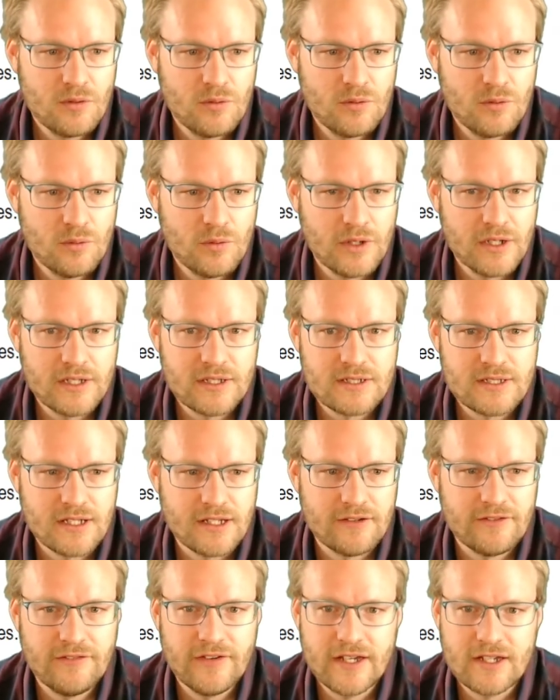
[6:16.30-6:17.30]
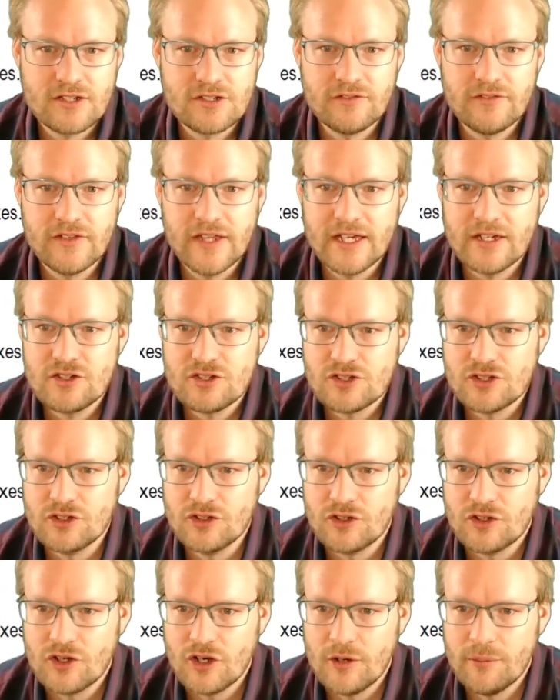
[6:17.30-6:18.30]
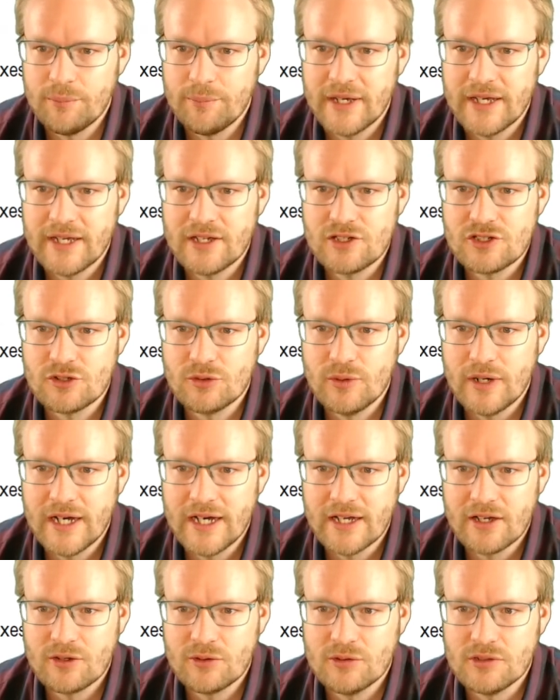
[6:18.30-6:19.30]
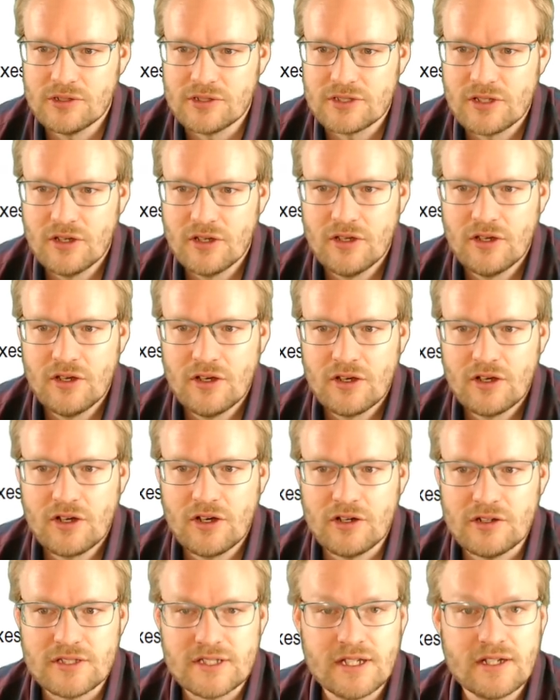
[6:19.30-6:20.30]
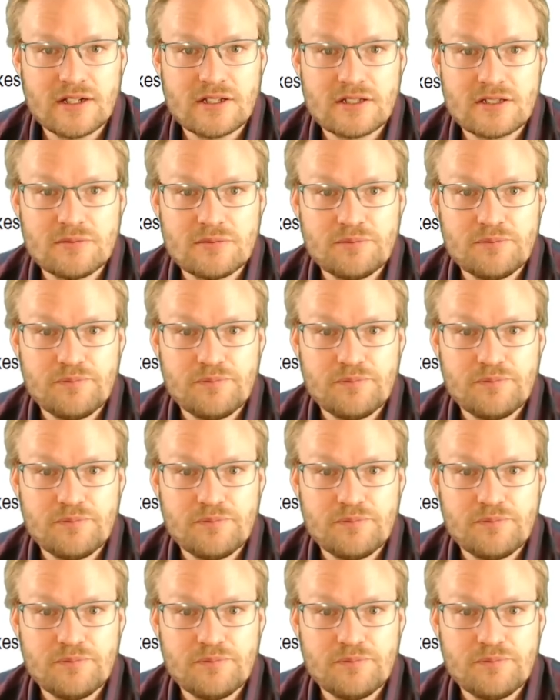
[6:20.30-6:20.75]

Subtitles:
What is the effect of that 2 compared to y equals cos x?